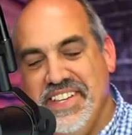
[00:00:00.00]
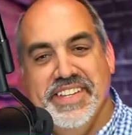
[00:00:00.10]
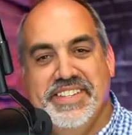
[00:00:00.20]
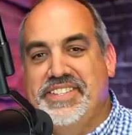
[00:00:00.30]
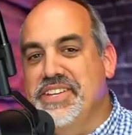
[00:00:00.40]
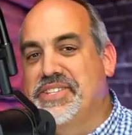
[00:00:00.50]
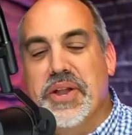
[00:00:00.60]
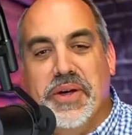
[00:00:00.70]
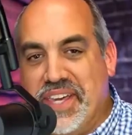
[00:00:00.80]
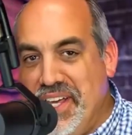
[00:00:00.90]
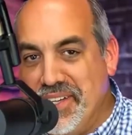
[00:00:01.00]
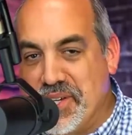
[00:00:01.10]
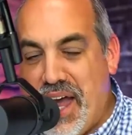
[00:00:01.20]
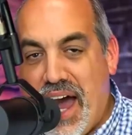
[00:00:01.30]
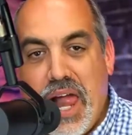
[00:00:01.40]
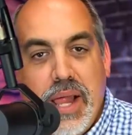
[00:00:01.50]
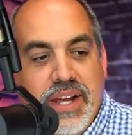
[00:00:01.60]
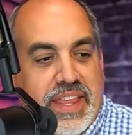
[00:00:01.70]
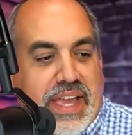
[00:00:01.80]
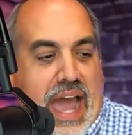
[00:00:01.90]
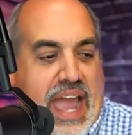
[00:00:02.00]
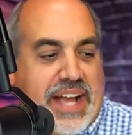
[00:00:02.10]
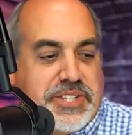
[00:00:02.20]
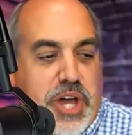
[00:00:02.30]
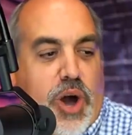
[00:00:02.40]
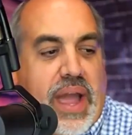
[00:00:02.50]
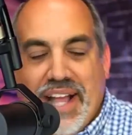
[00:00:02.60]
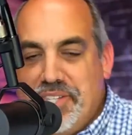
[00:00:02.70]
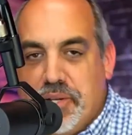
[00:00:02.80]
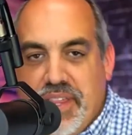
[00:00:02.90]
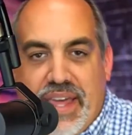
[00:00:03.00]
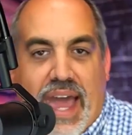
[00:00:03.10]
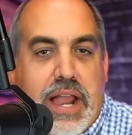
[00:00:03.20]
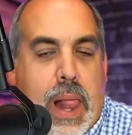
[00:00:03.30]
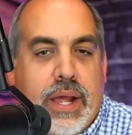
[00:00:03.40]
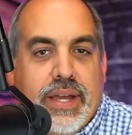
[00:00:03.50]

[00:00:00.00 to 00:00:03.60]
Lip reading: Just a total kill shot. The guy has no answer to that.